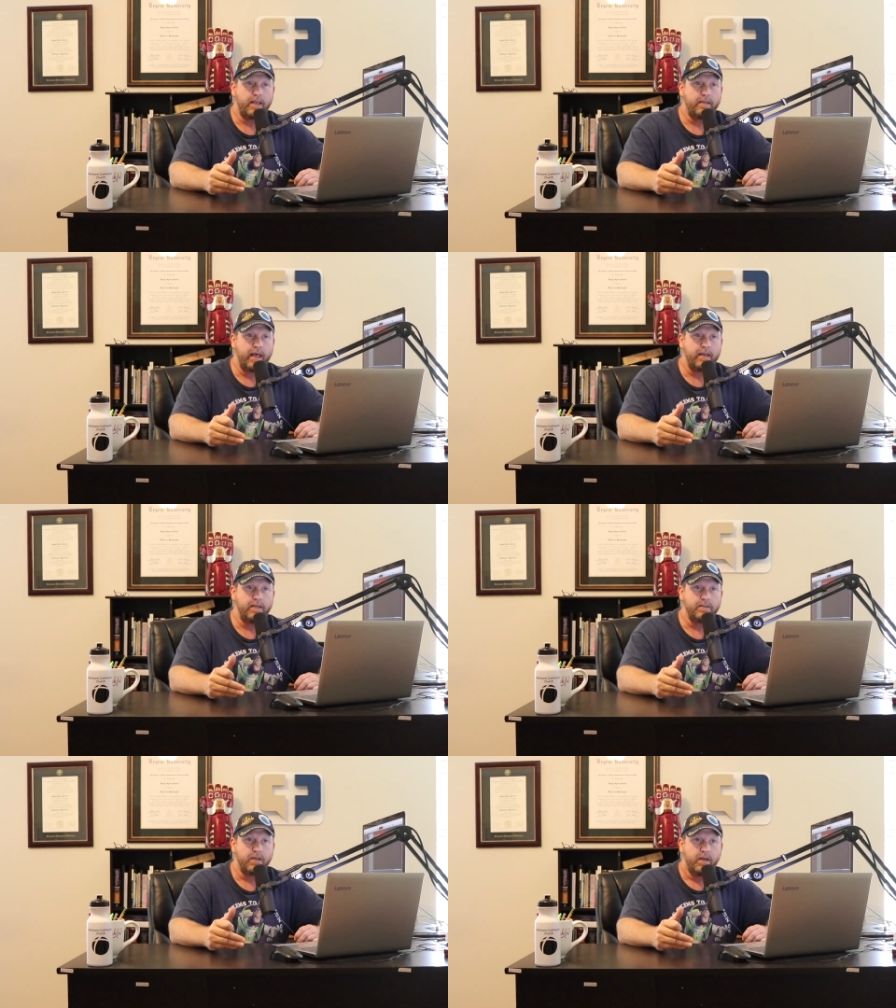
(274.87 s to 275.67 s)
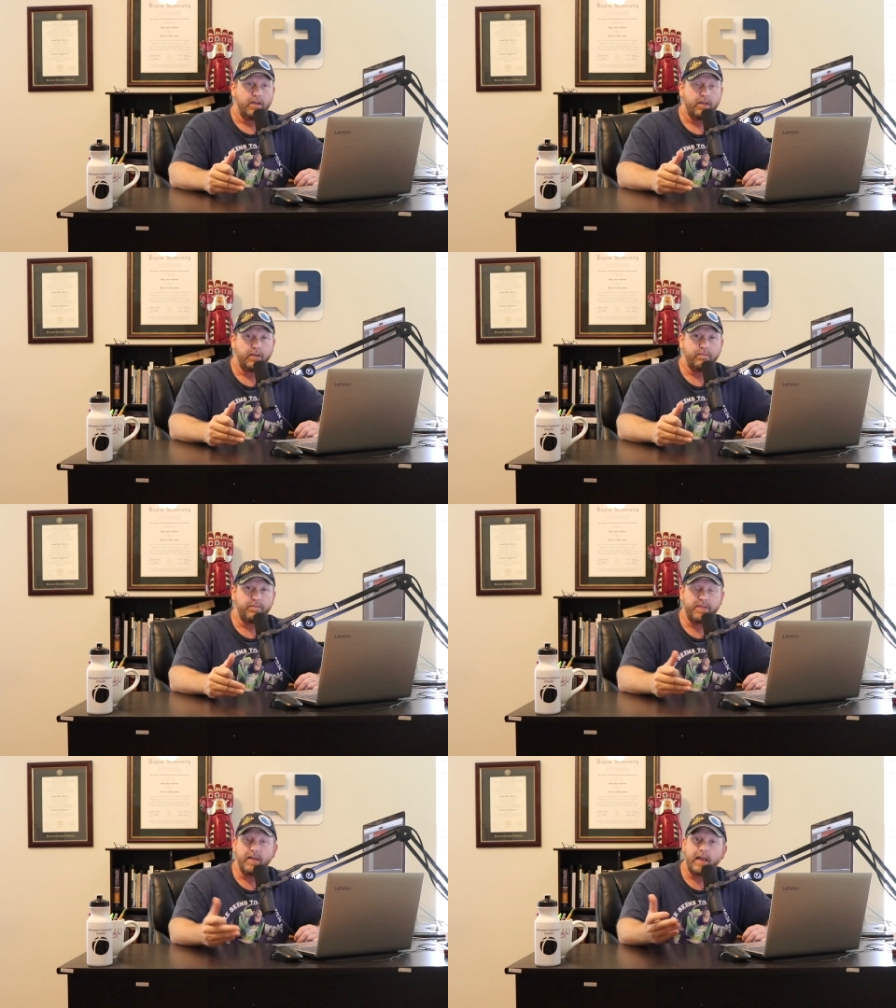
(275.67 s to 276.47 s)
and that is that
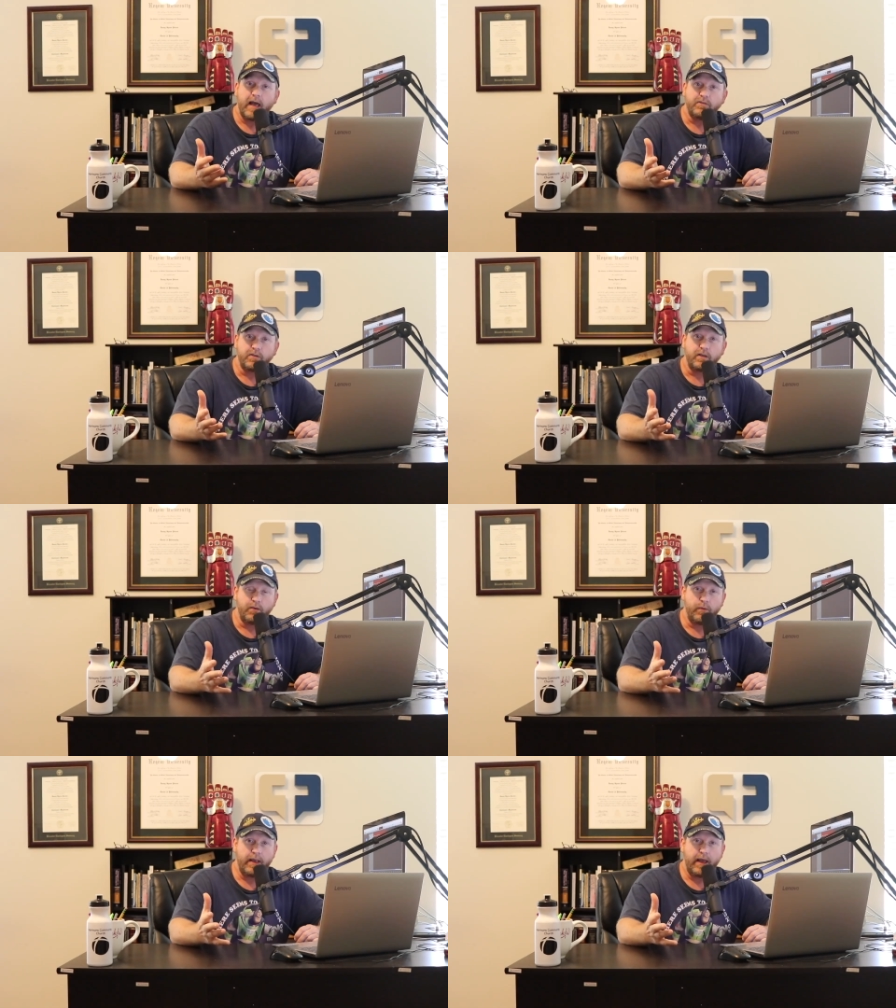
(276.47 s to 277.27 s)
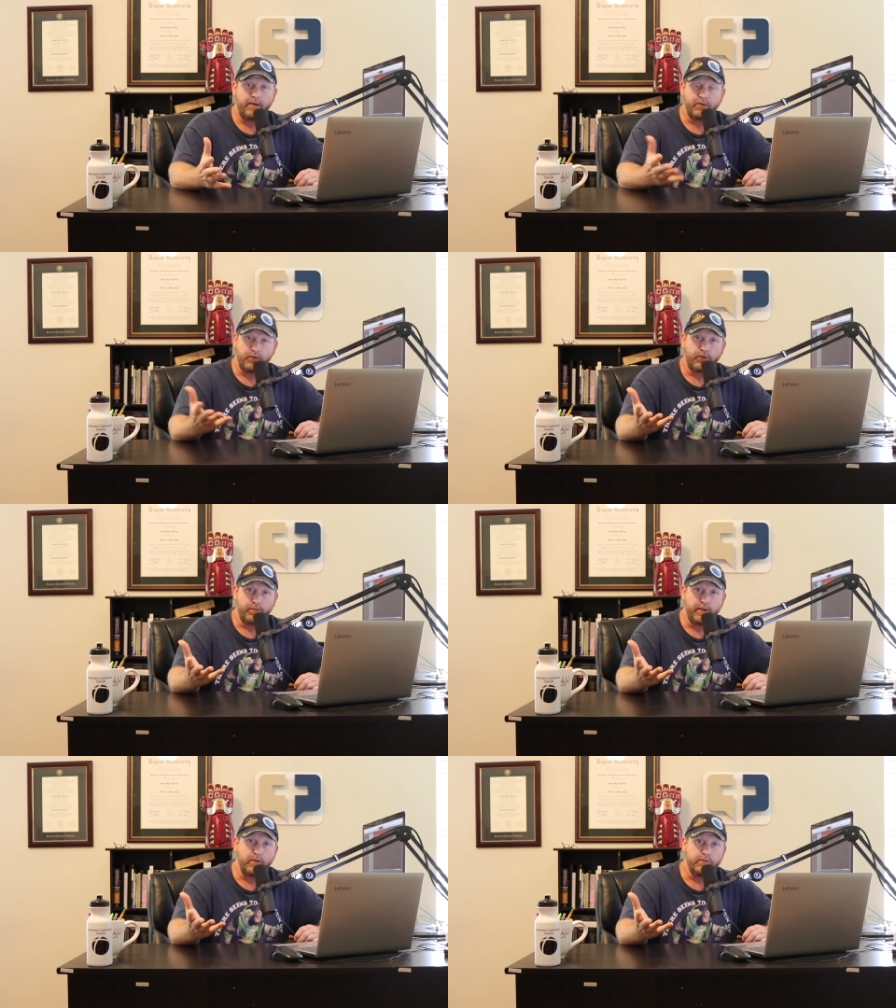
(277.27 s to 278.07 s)
theologically we have, and you've
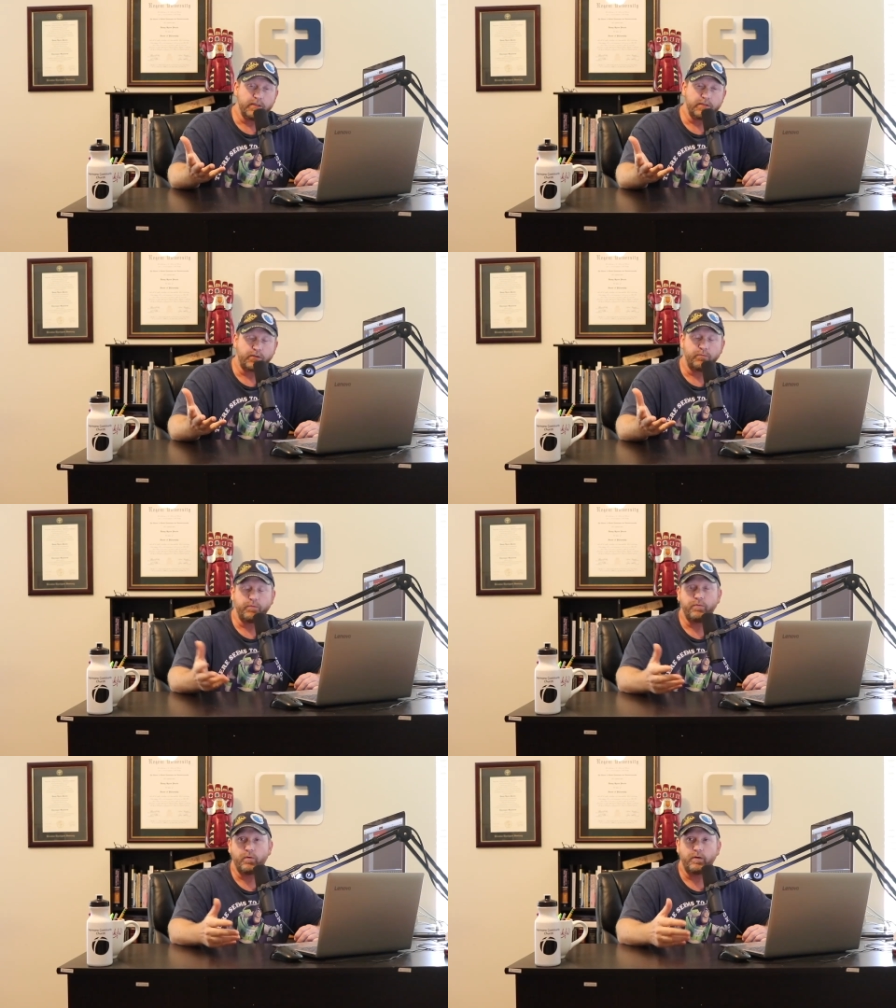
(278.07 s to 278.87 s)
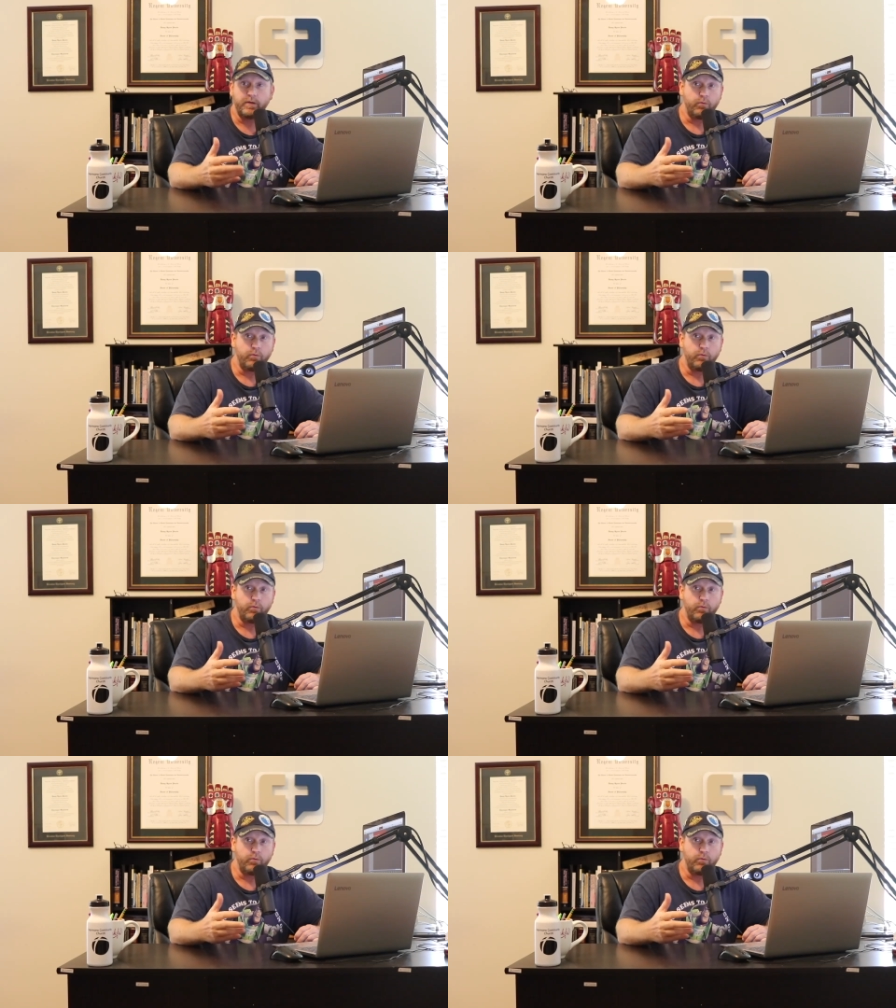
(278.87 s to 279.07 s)
heard me use this term before,